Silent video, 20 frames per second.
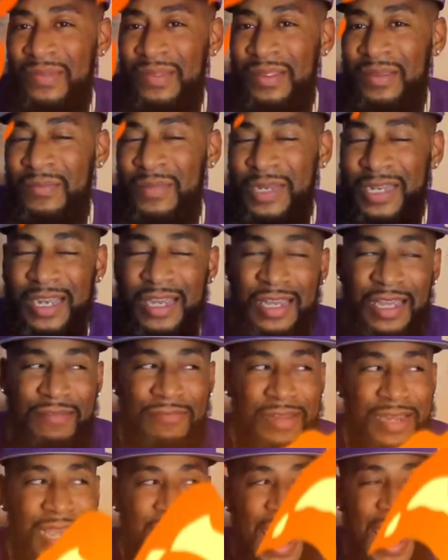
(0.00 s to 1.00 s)
But the
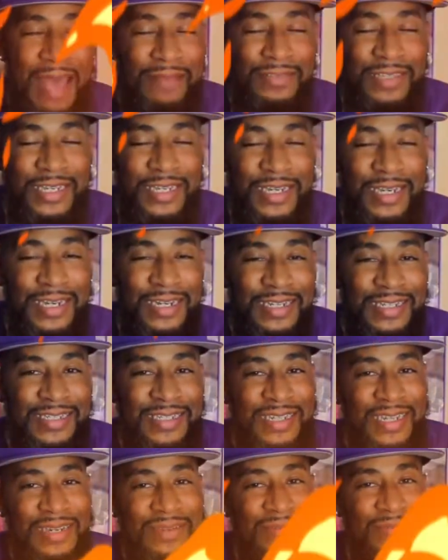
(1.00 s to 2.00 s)
Cleveland Cavs look good this
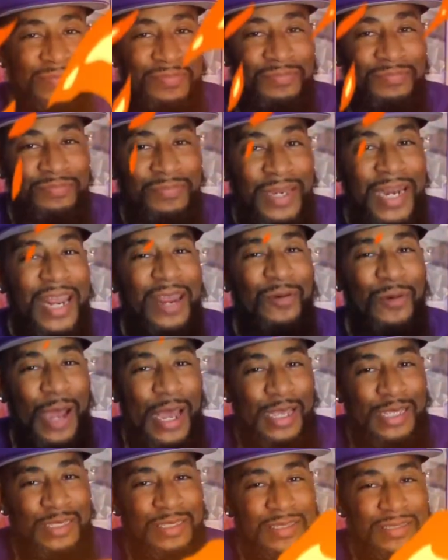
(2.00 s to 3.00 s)
year. But
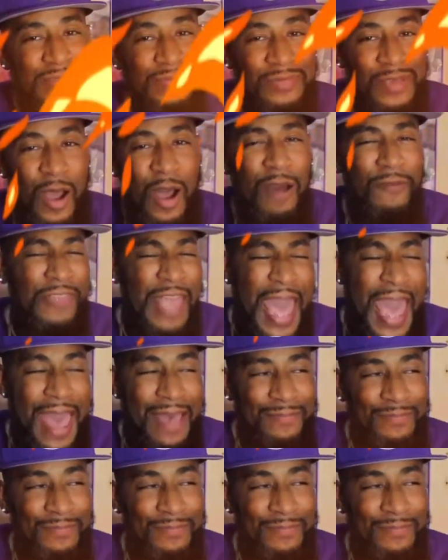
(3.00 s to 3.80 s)
anyways, off that.